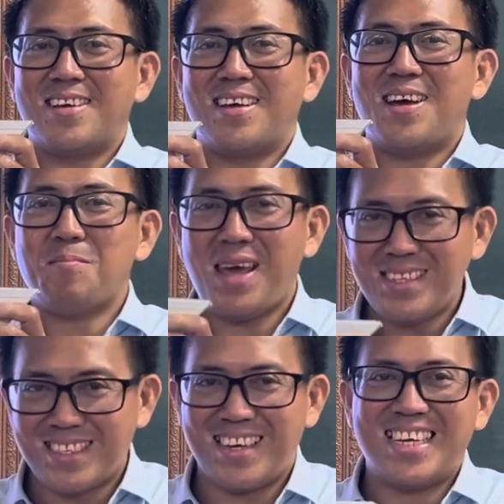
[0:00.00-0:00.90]

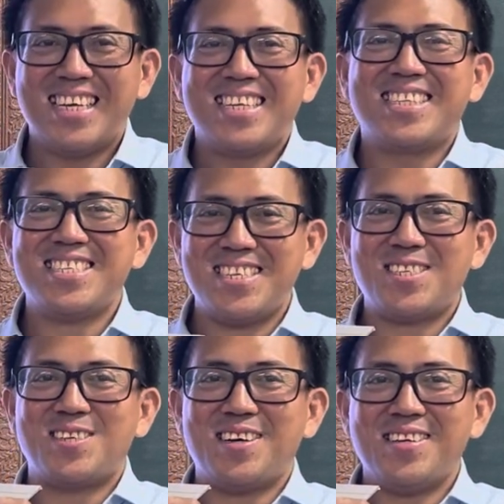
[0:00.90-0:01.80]
Amazing. This is
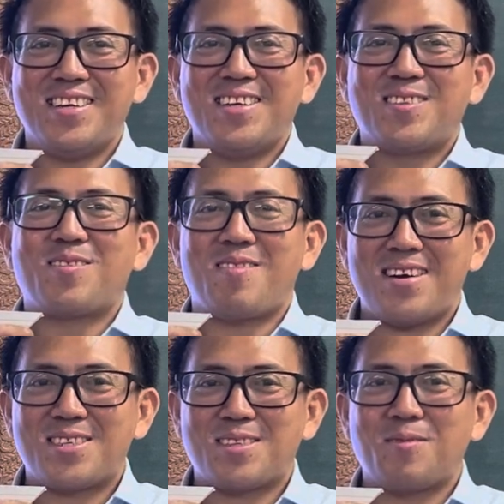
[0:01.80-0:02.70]
the
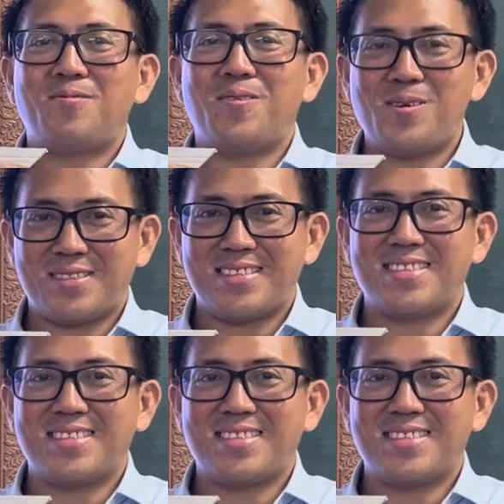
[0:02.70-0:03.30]
thrust fault.